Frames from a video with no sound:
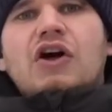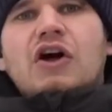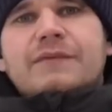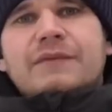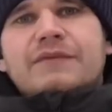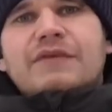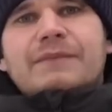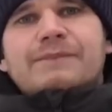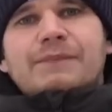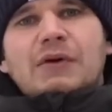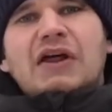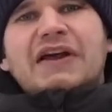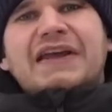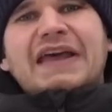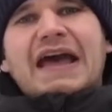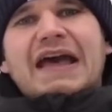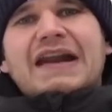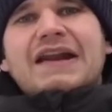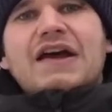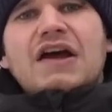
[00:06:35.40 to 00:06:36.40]
economy, Red Bull,
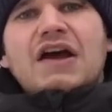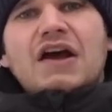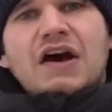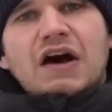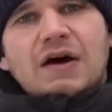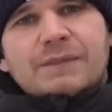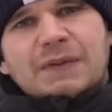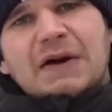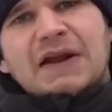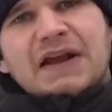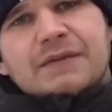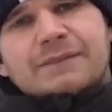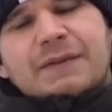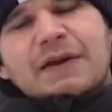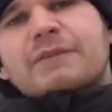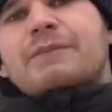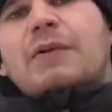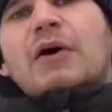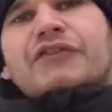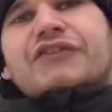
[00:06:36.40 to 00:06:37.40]
again, are bringing
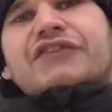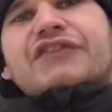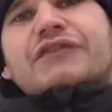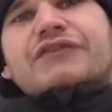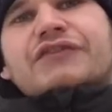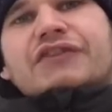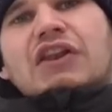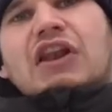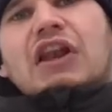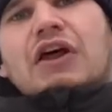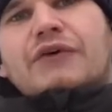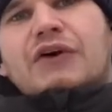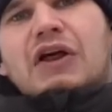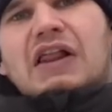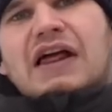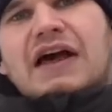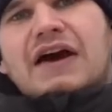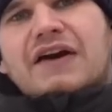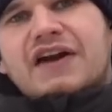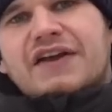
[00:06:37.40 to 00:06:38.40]
big positives to the
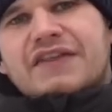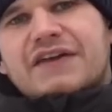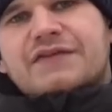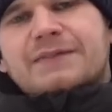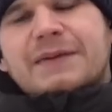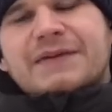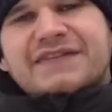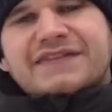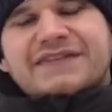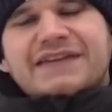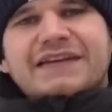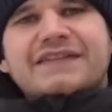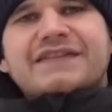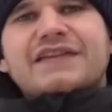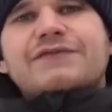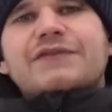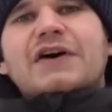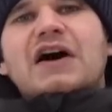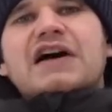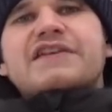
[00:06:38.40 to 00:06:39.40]
local area. They've spent
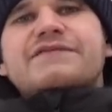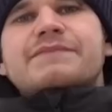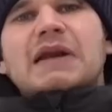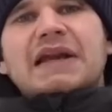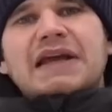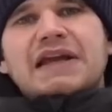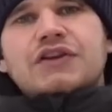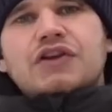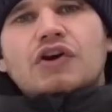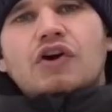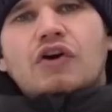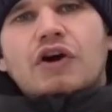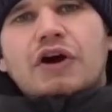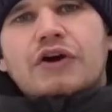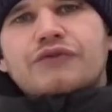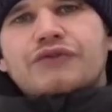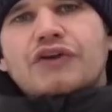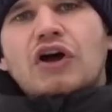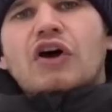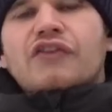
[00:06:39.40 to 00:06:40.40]
€65 million
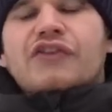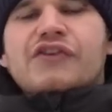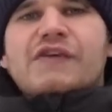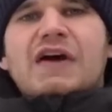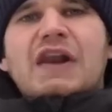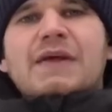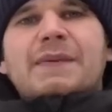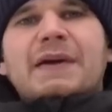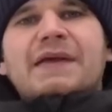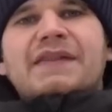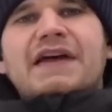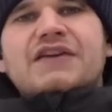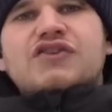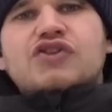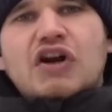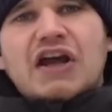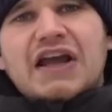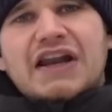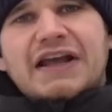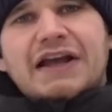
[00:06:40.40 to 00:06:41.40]
on developing their
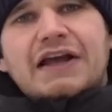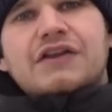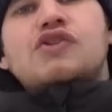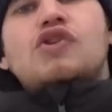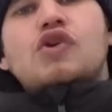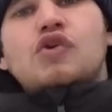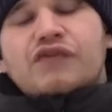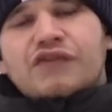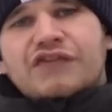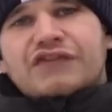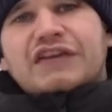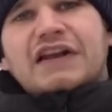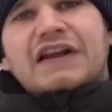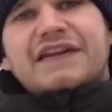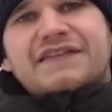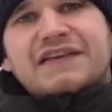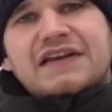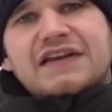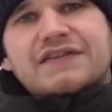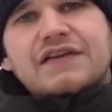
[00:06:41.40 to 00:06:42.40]
training and youth
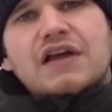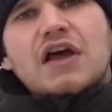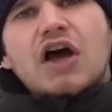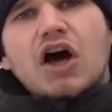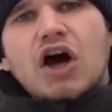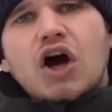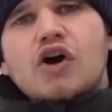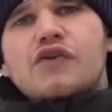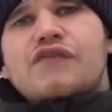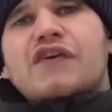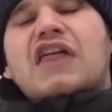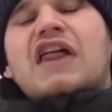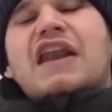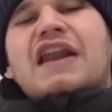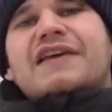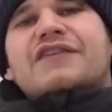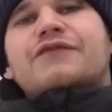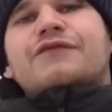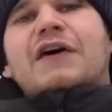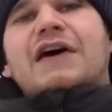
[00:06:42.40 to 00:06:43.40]
facilities over the
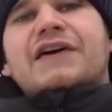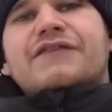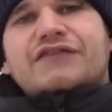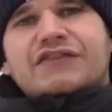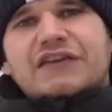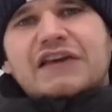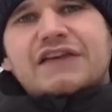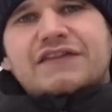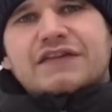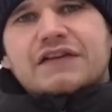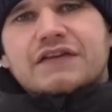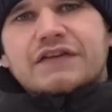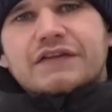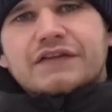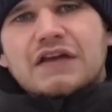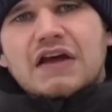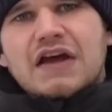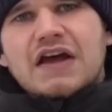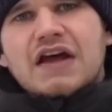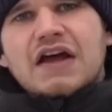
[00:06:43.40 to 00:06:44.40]
last five seasons.